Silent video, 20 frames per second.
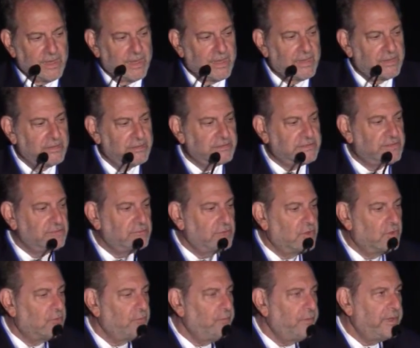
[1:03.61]
And as you
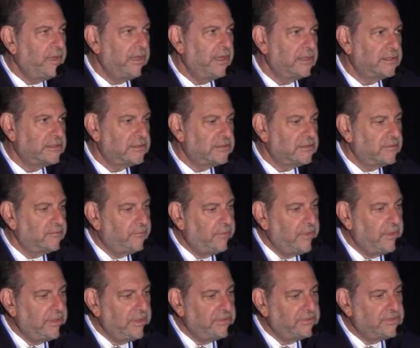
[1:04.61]
know,
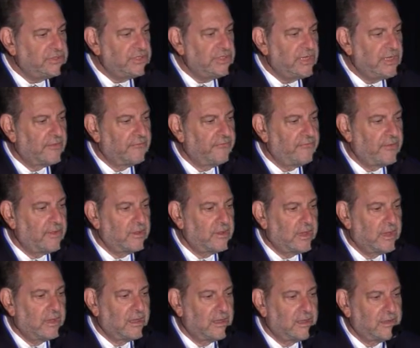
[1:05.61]
PDGF
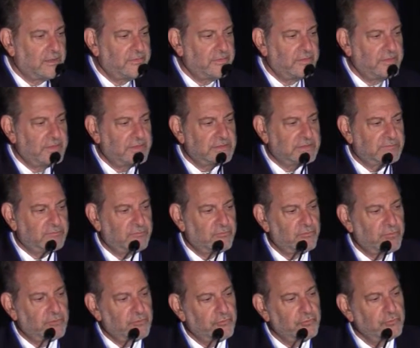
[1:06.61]

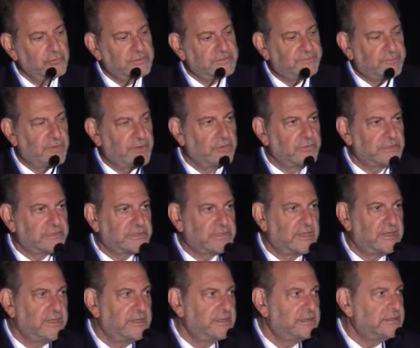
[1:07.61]
recruits
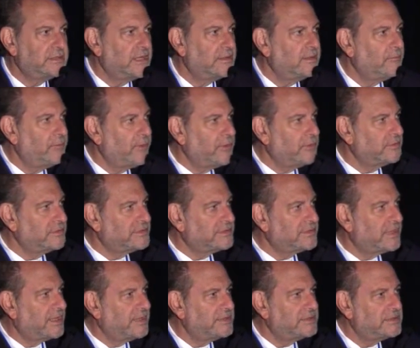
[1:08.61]
parasites, and the
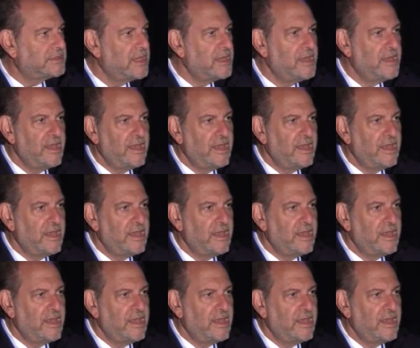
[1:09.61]
parasites